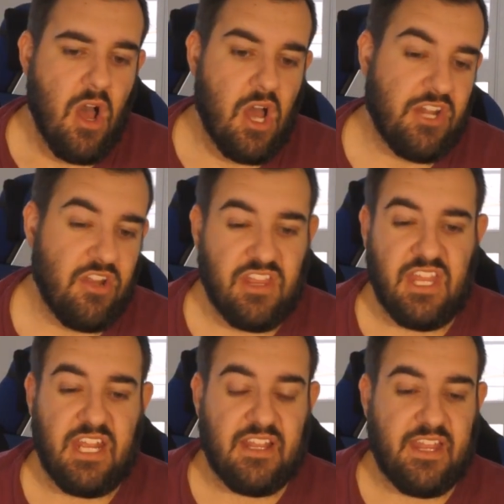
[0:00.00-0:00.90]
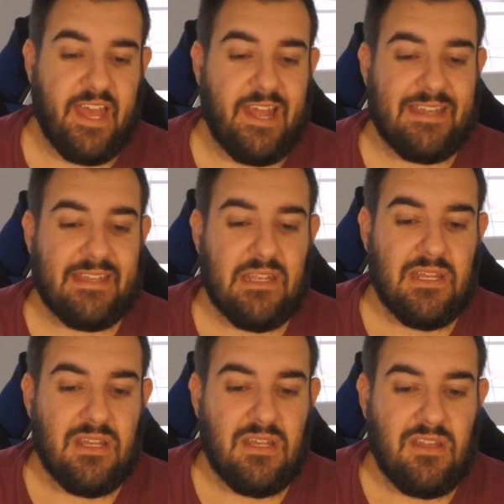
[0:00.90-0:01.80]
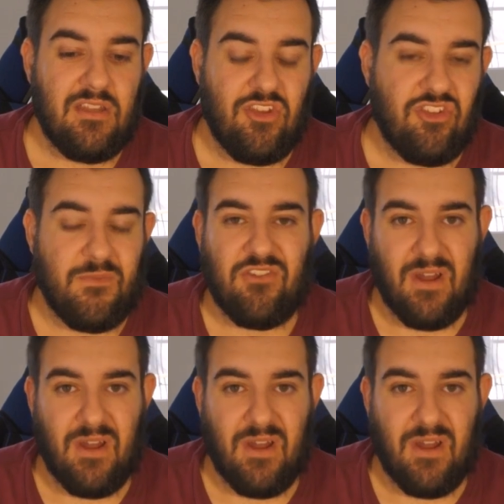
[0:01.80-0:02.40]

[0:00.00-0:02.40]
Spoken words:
I don't think that you should be